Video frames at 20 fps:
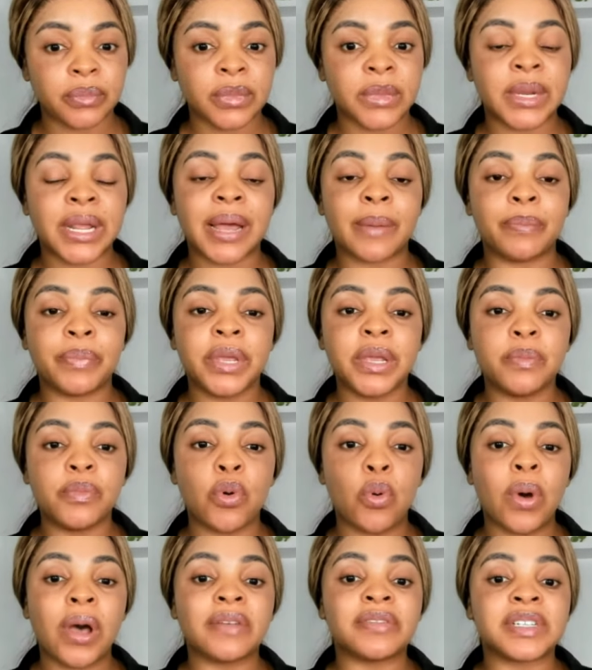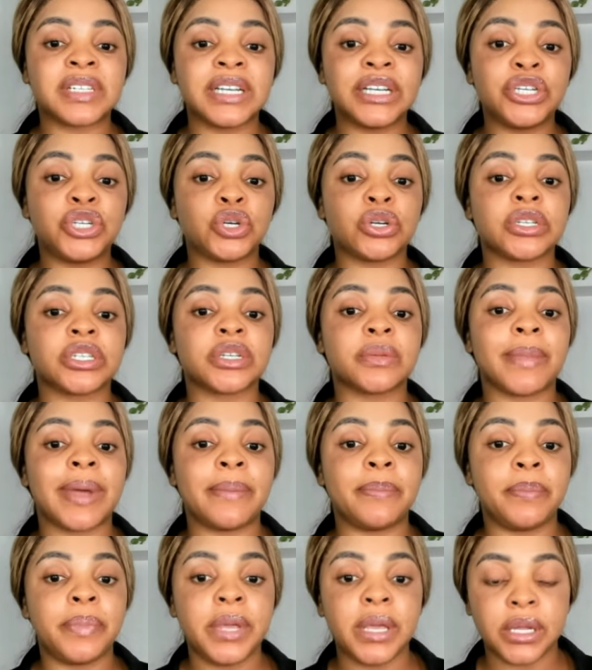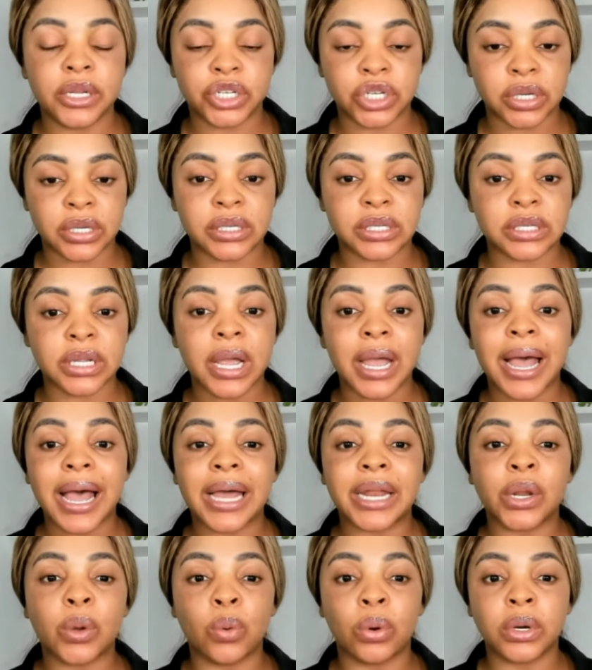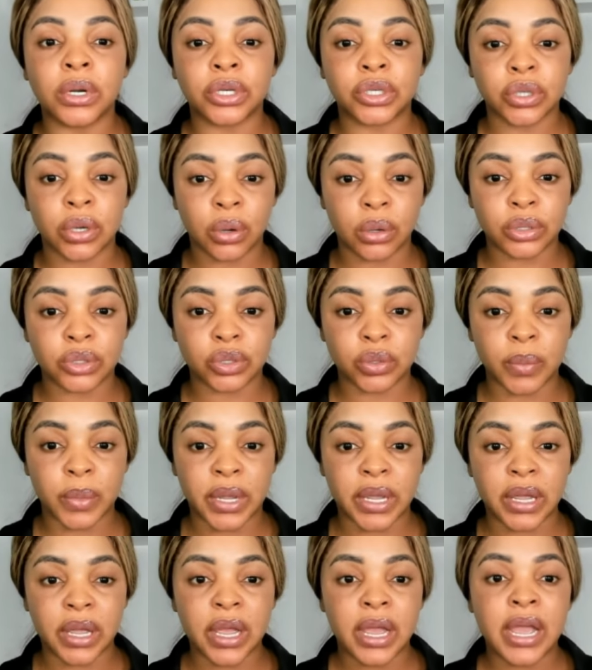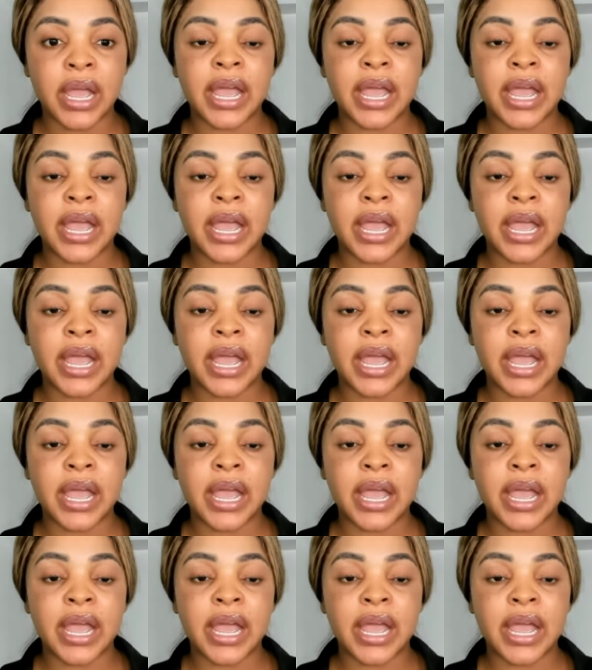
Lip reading: There are people who have seen just my pictures and they want to talk to me.